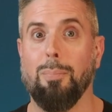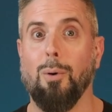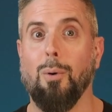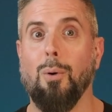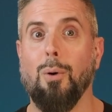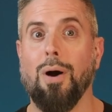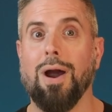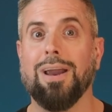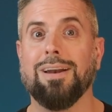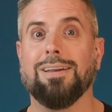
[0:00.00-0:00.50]

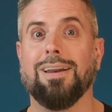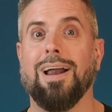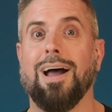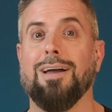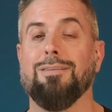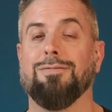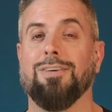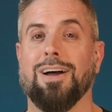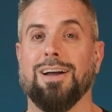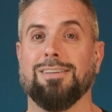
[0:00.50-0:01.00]
boy did
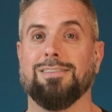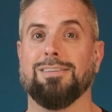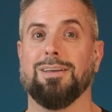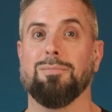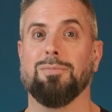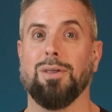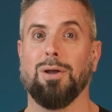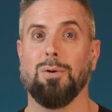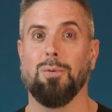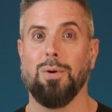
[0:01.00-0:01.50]
I find
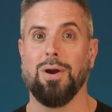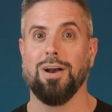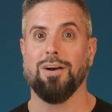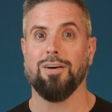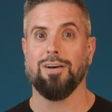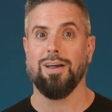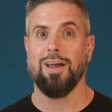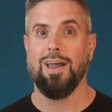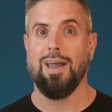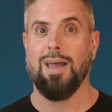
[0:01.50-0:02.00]
something
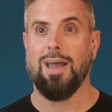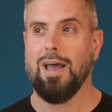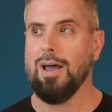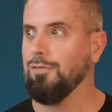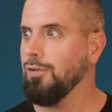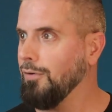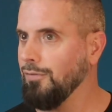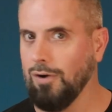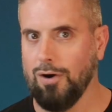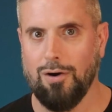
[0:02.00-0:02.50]
weird. Have
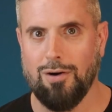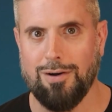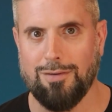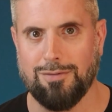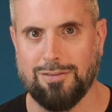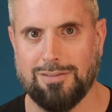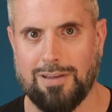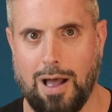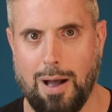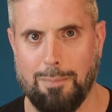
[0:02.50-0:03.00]
you ever heard of
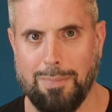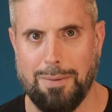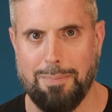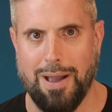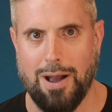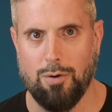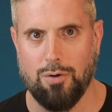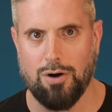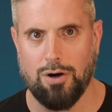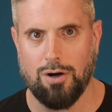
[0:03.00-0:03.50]
zombie
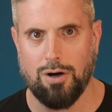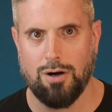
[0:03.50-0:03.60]
powder?